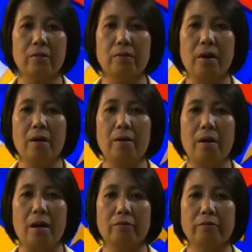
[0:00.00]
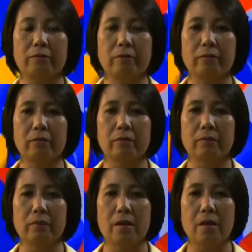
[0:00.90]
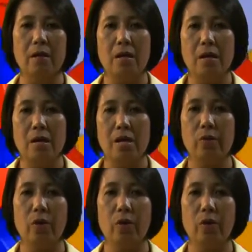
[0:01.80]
bar graph? And